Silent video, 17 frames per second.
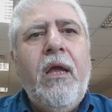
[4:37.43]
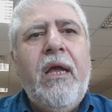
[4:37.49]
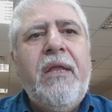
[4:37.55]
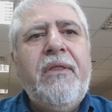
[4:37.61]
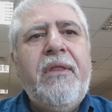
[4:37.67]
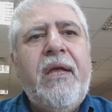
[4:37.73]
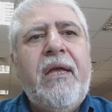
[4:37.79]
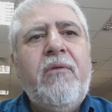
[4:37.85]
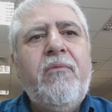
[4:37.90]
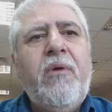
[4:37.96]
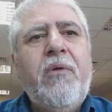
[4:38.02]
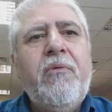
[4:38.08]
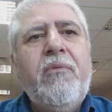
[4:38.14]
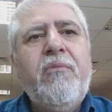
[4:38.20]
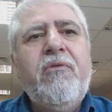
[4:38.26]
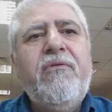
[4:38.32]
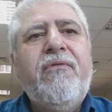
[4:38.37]
And then we
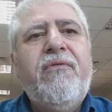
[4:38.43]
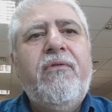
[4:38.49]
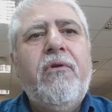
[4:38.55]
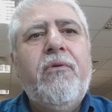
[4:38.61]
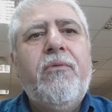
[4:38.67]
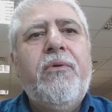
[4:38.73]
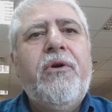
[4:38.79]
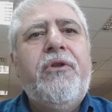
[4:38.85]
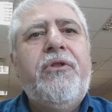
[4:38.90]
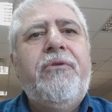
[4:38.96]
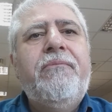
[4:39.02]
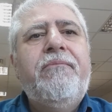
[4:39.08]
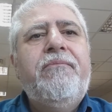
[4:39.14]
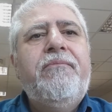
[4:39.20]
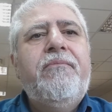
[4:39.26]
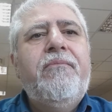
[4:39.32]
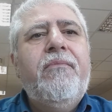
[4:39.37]
will move forward.
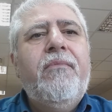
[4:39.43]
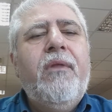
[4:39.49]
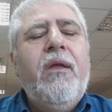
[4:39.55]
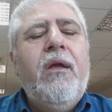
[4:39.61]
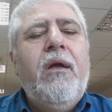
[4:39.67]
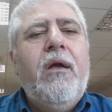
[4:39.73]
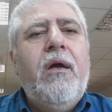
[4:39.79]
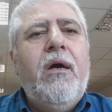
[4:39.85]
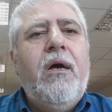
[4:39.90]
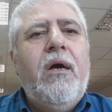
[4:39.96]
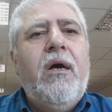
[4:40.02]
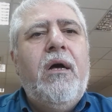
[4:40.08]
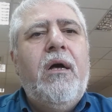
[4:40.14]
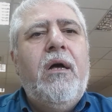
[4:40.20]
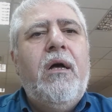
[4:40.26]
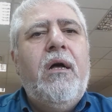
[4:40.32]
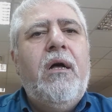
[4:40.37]

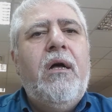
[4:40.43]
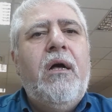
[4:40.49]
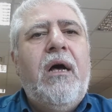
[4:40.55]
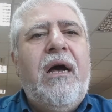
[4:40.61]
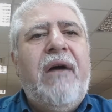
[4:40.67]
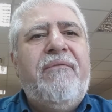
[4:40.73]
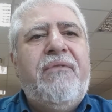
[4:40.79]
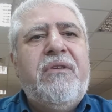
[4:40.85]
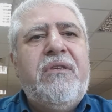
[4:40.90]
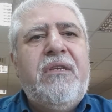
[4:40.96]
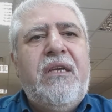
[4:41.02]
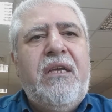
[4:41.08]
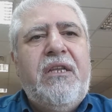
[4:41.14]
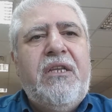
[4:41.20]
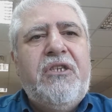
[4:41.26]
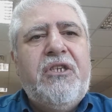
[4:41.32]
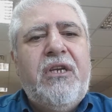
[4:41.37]
After
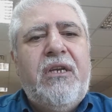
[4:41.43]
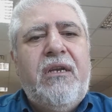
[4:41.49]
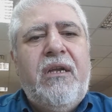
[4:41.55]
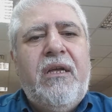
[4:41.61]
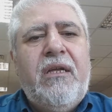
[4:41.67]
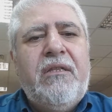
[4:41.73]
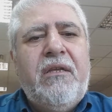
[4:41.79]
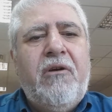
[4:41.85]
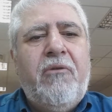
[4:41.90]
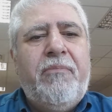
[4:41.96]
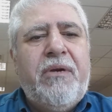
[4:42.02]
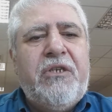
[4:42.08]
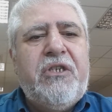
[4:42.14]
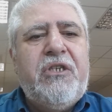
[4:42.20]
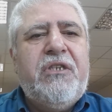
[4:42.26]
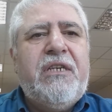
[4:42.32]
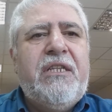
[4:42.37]
the
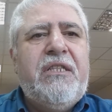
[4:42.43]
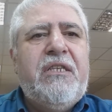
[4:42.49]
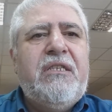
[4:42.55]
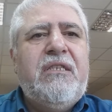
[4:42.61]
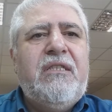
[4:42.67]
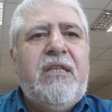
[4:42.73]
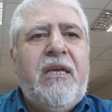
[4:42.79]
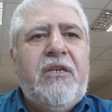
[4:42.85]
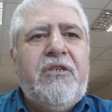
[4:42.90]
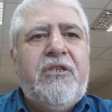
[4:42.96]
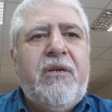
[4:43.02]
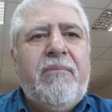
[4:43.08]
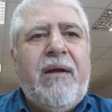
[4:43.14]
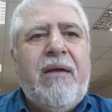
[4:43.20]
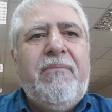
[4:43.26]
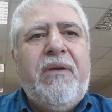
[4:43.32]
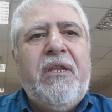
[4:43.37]
operational readiness stage, there
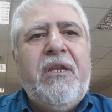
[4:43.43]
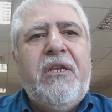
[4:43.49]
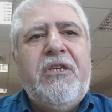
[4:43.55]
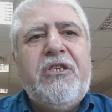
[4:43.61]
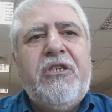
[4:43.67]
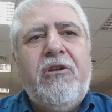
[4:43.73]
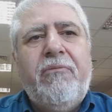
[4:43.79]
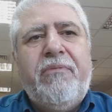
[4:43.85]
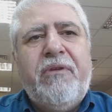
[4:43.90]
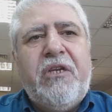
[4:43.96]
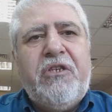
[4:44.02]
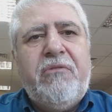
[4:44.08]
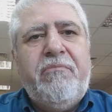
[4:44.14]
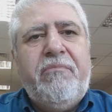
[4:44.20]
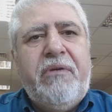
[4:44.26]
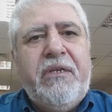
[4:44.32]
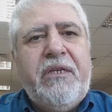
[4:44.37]
might be an initial
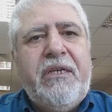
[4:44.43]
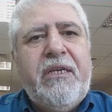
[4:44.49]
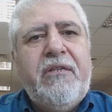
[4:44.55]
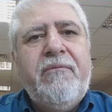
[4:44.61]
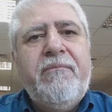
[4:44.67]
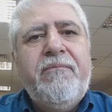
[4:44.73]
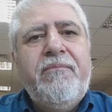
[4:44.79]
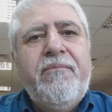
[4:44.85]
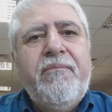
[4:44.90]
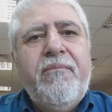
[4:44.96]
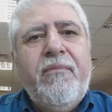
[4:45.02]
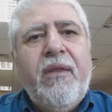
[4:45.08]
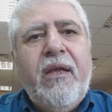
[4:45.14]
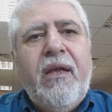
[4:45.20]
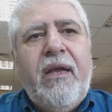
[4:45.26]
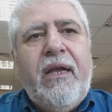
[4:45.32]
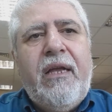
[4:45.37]
operation period,
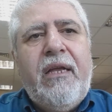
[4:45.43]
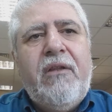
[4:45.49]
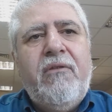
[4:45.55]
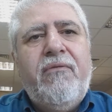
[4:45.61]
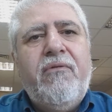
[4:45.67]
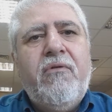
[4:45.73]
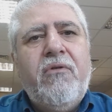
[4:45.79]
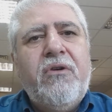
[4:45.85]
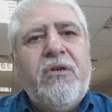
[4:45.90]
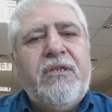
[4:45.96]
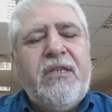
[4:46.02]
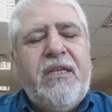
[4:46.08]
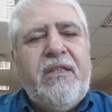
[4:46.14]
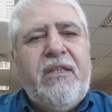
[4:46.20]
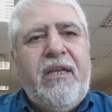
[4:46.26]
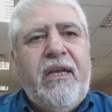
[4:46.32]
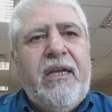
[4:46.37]
and of course
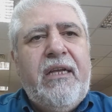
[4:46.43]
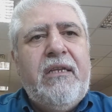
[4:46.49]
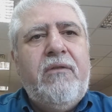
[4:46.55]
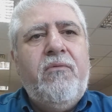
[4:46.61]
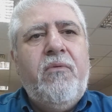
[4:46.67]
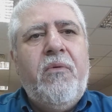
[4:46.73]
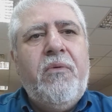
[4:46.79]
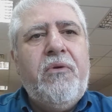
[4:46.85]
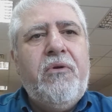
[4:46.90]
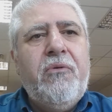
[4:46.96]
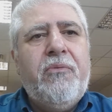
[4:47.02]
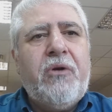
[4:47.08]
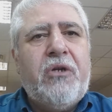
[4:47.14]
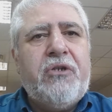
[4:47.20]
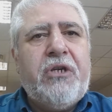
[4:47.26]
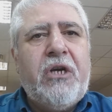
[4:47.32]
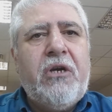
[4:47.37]
at the end we will do
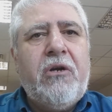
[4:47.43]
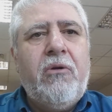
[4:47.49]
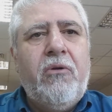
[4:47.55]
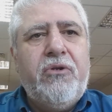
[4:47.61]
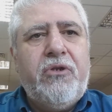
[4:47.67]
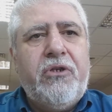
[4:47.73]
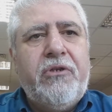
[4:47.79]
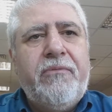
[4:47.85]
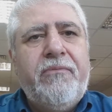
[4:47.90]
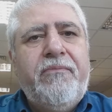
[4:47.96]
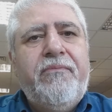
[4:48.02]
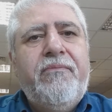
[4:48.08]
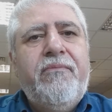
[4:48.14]
project closure.